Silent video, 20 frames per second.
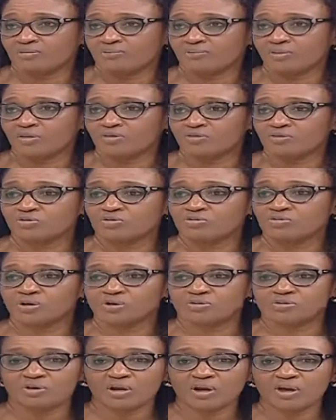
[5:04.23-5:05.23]
There are those who are
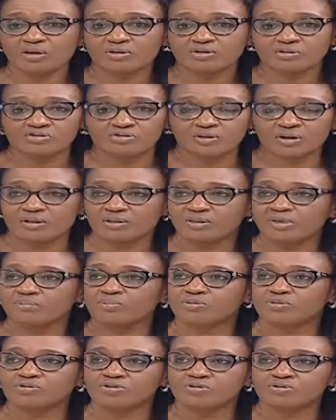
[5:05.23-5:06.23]
trying to find their
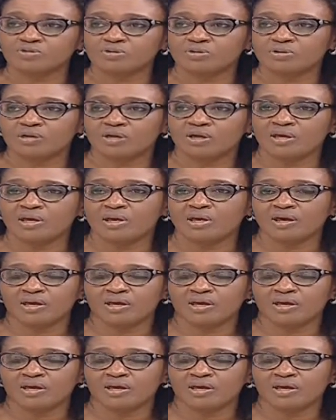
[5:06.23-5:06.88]
position.